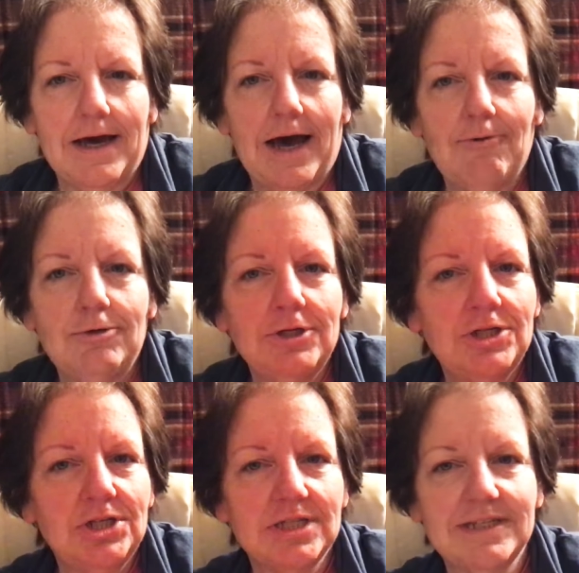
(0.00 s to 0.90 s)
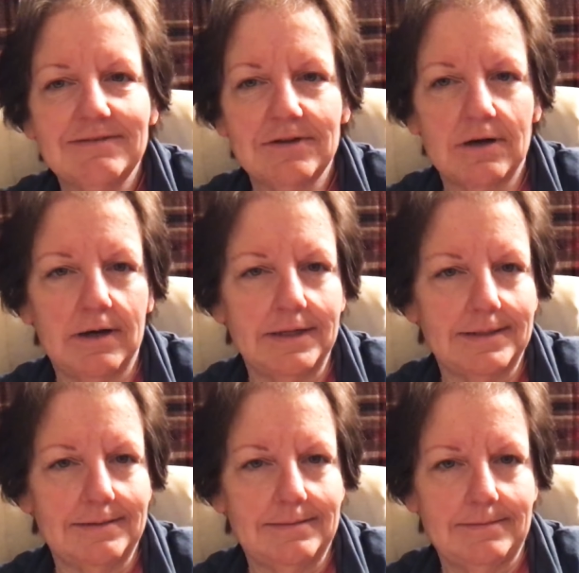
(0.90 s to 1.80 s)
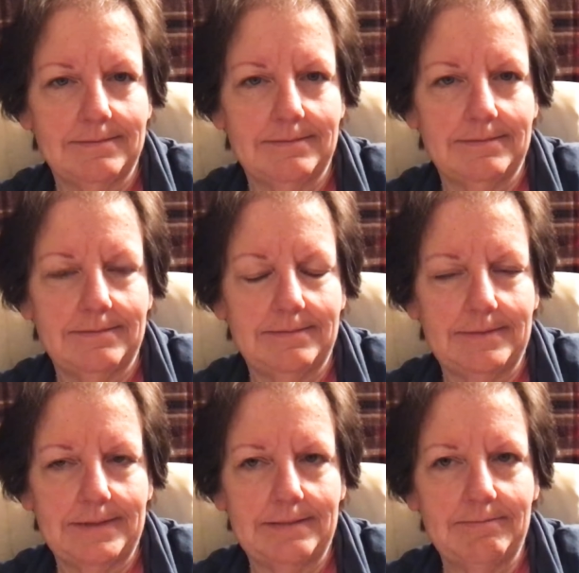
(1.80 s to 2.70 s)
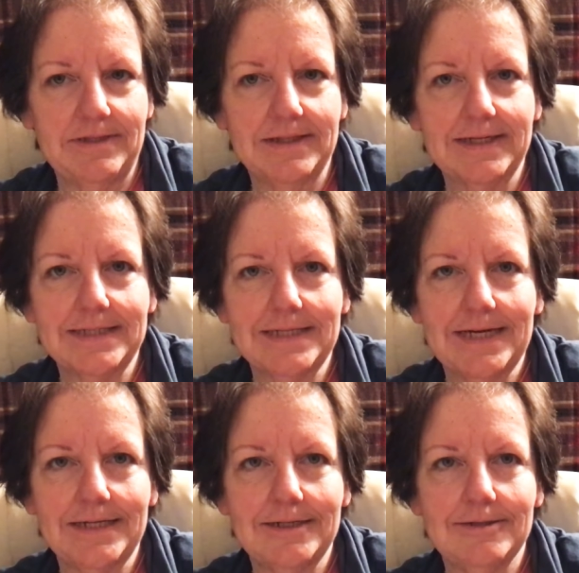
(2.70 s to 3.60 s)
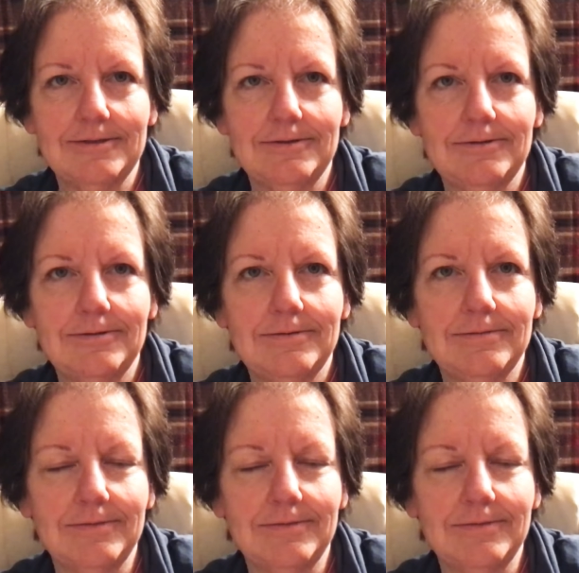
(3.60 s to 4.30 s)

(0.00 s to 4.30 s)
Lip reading: I wouldn't just have gone. But the lesson had to do